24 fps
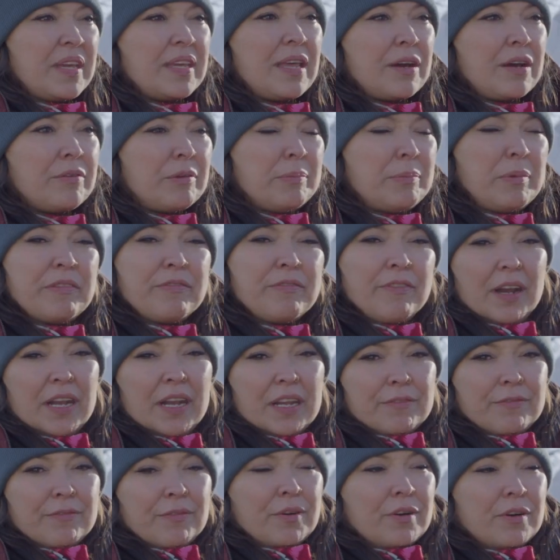that we've been
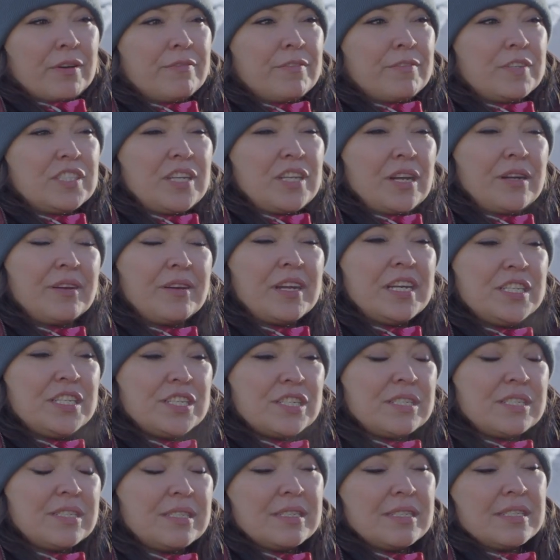fighting for
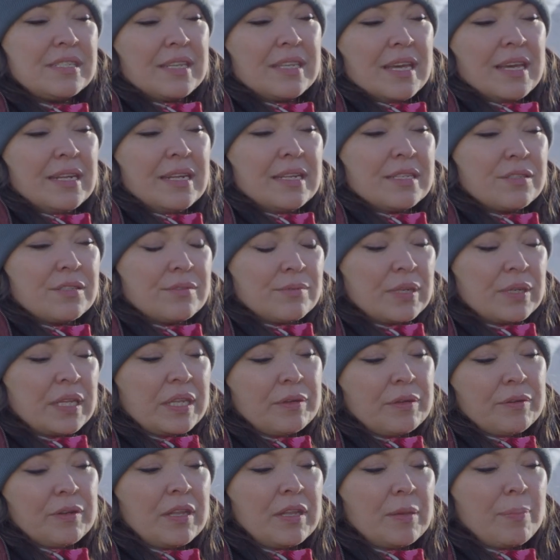generations, and it's
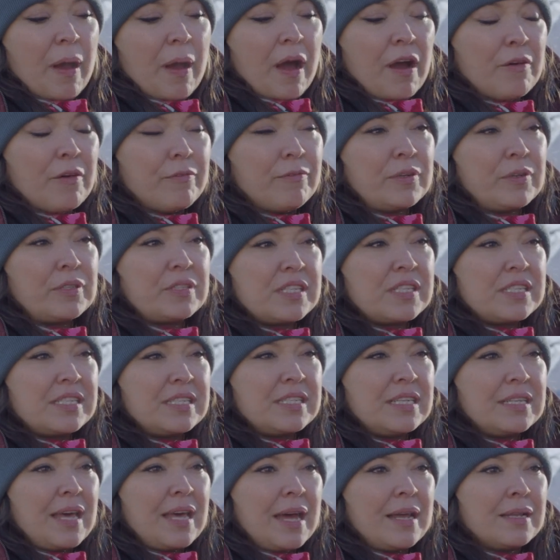really, really powerful to
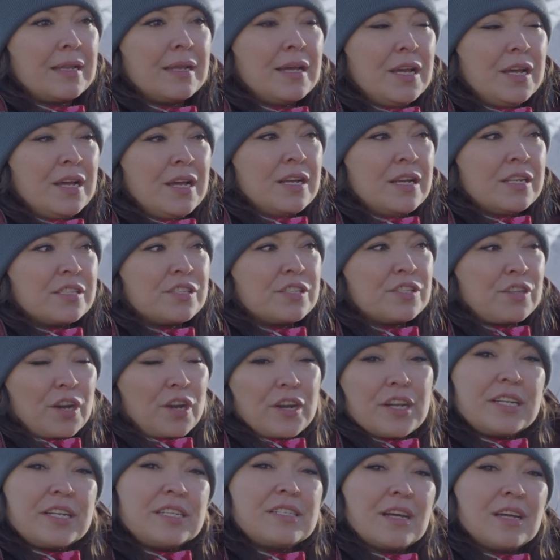see that
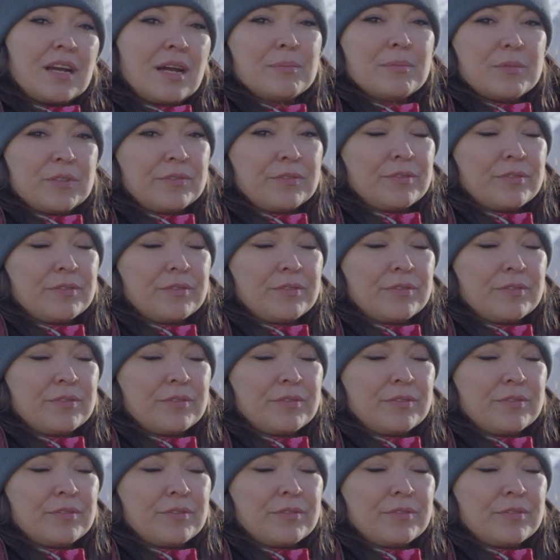starting to come to